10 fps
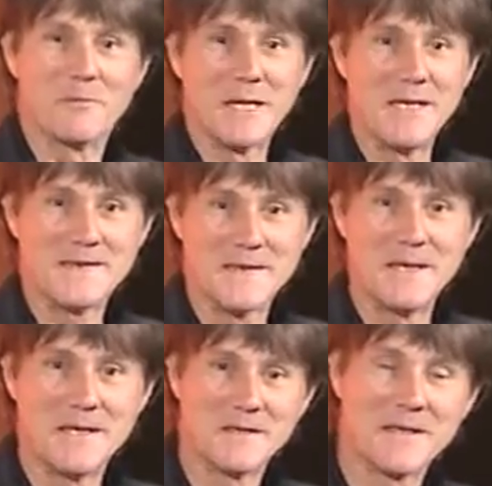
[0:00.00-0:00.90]

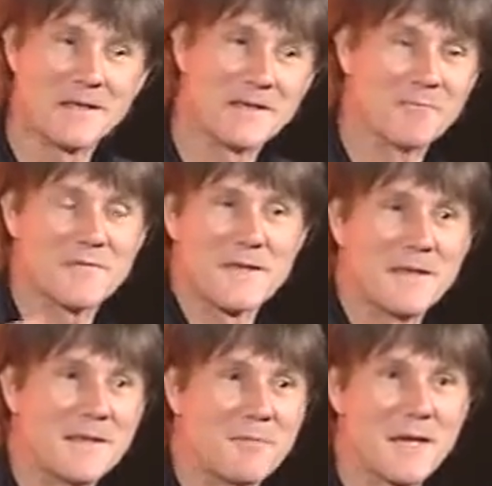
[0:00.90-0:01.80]
PC and then
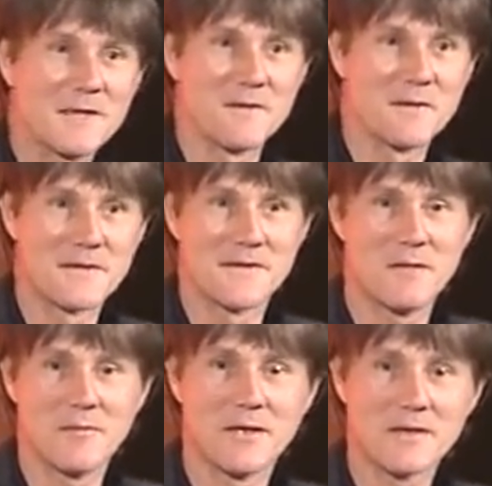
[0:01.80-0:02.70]
send it back to us as
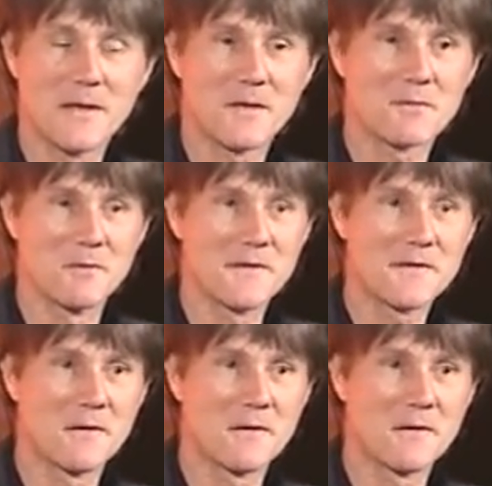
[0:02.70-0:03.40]
email attachments.